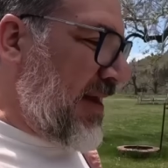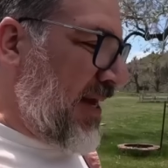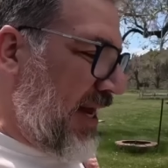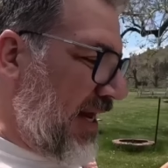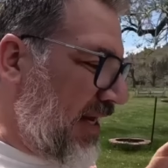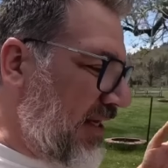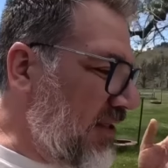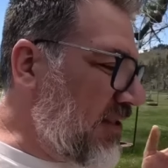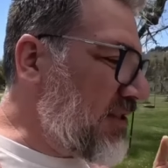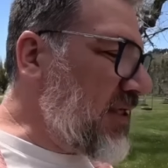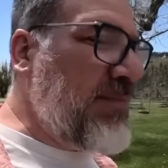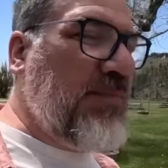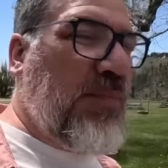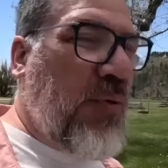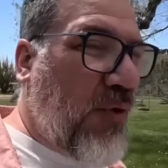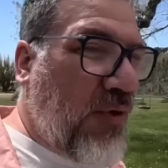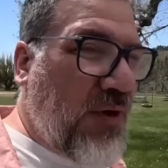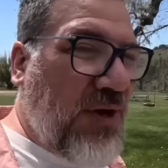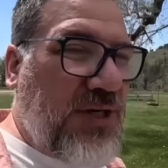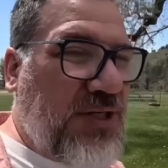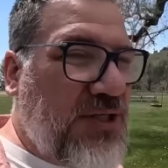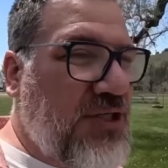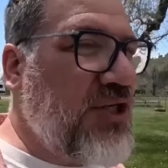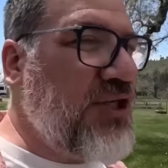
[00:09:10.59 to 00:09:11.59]
And it's
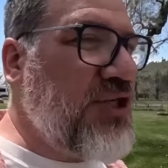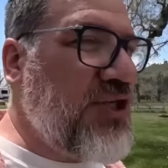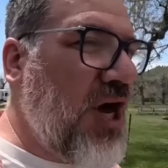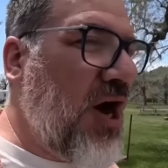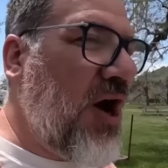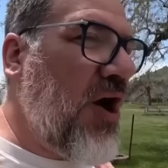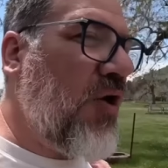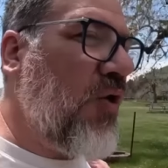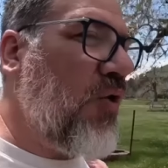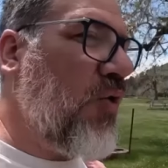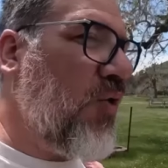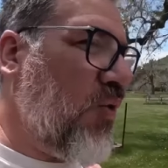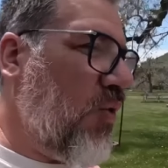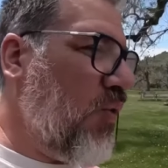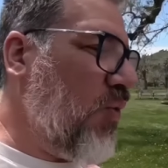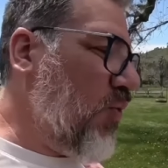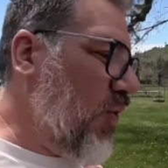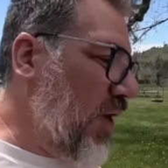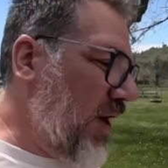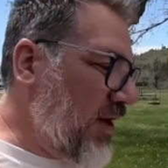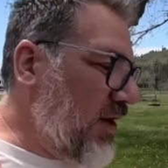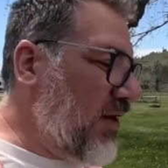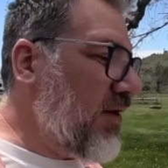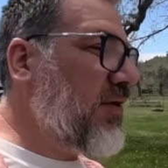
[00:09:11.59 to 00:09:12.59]
important to know
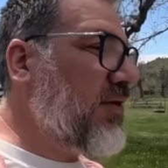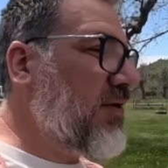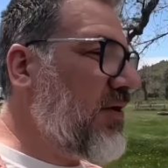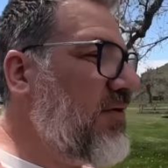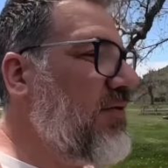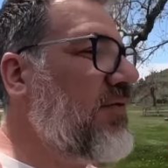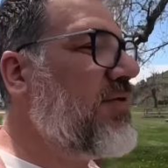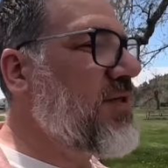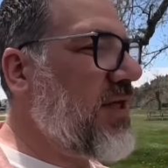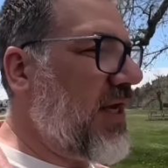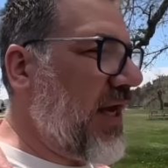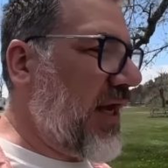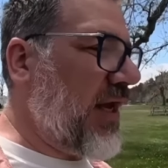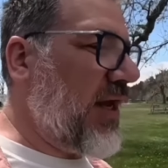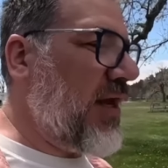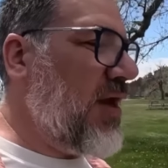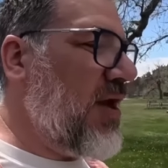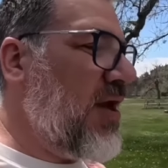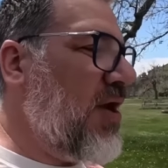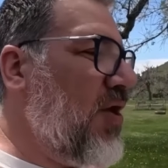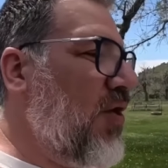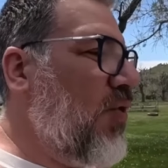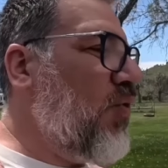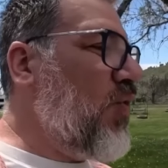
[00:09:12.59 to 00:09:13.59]
what you're losing
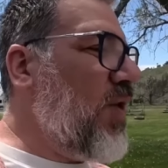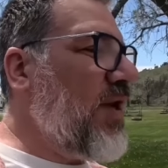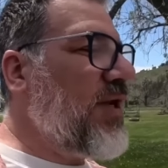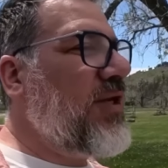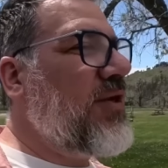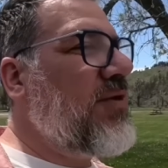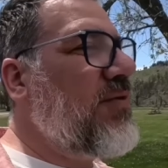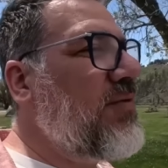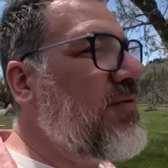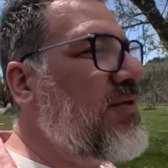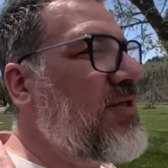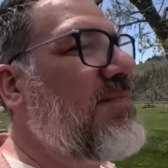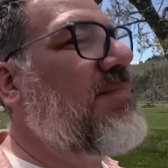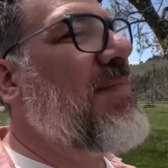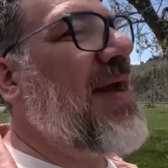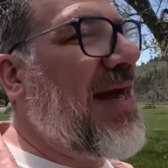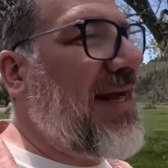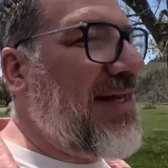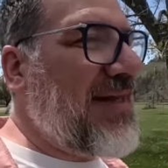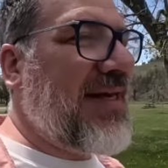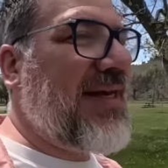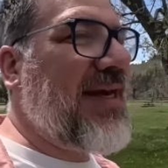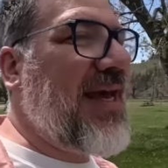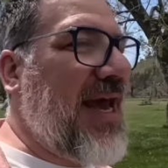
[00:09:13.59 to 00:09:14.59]
when you
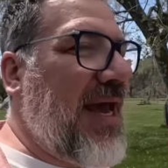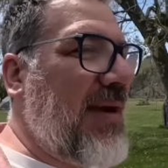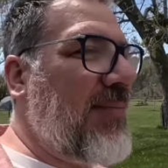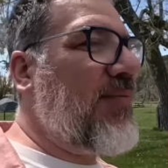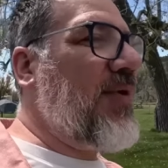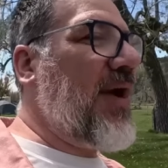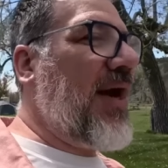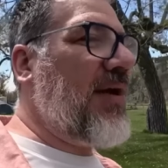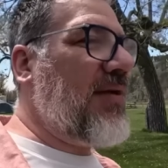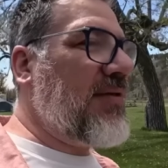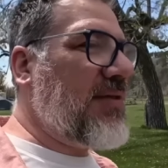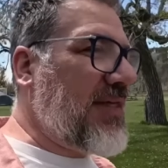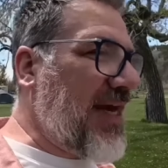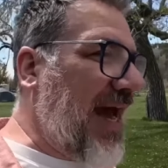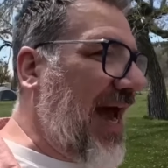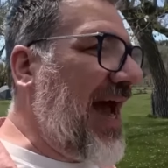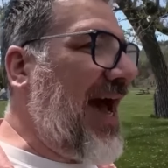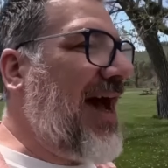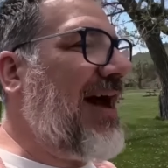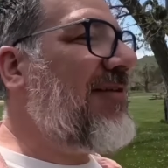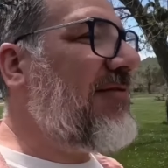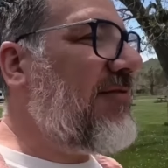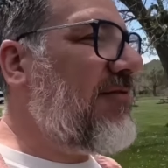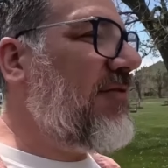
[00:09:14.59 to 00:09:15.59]
demand that campgrounds
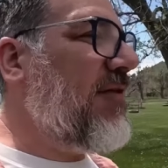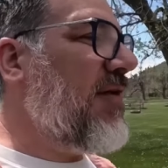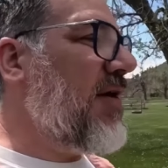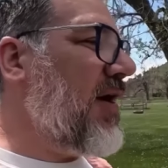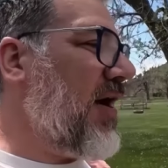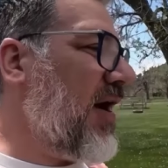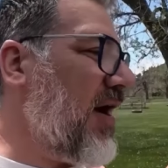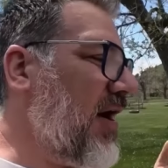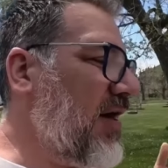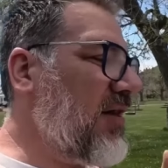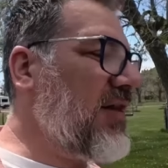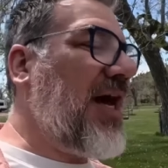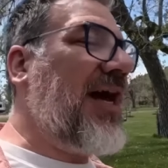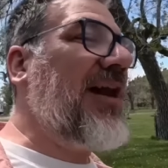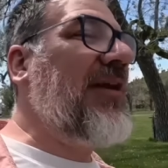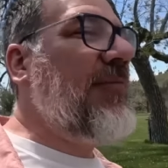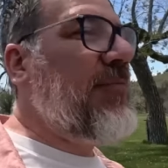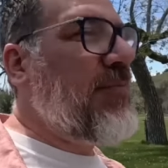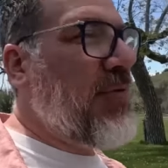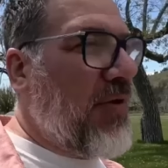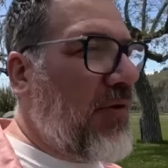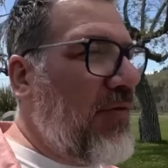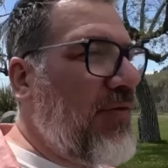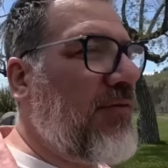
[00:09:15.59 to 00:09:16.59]
have a lot
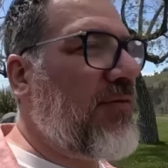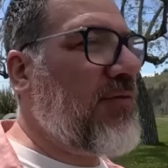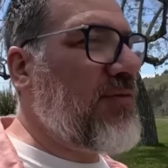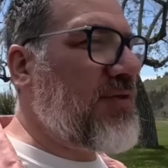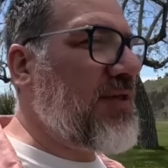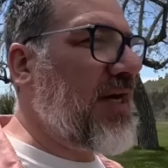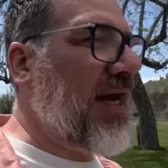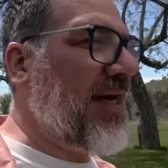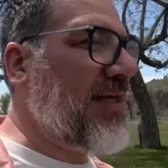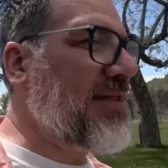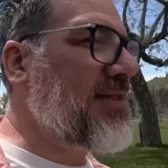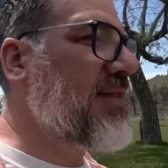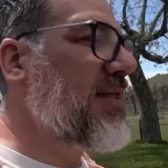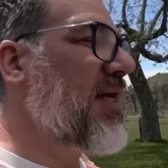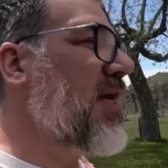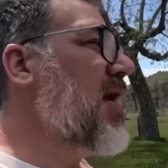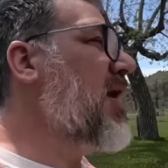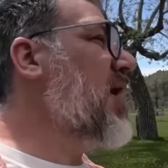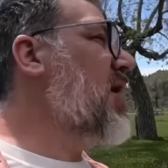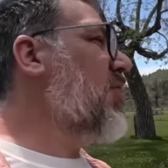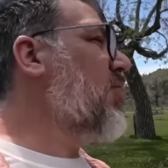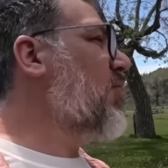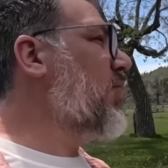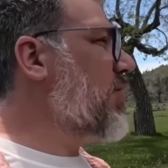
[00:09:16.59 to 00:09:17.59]
of pull-through sites.
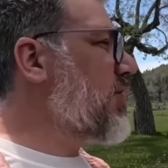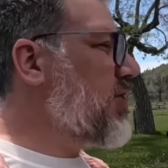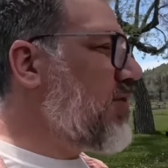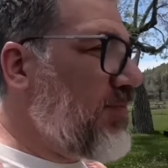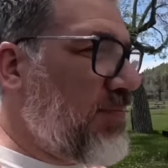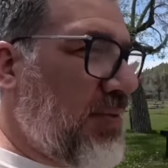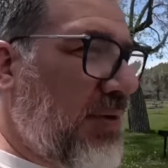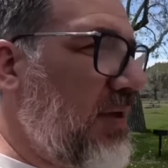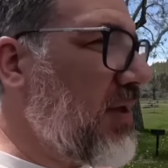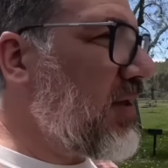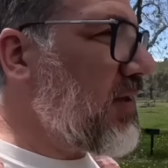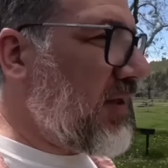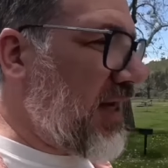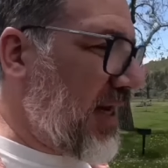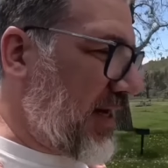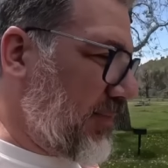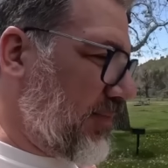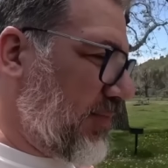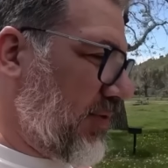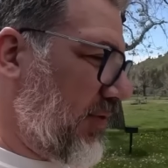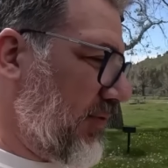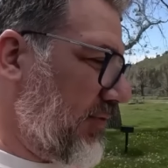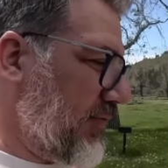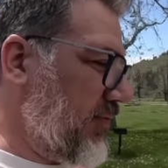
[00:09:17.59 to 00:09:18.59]
When you book a lot of
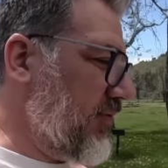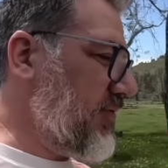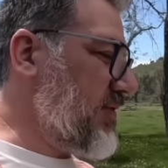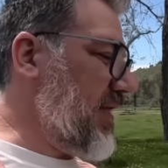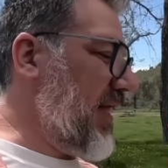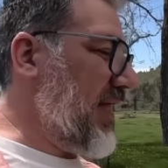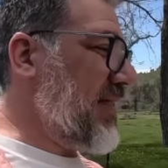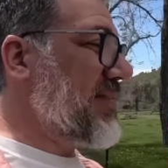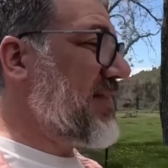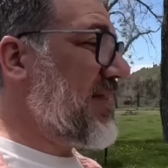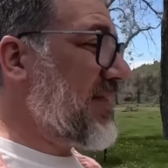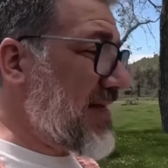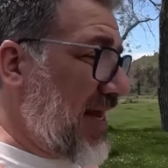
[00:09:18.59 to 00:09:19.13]
pull-through sites, the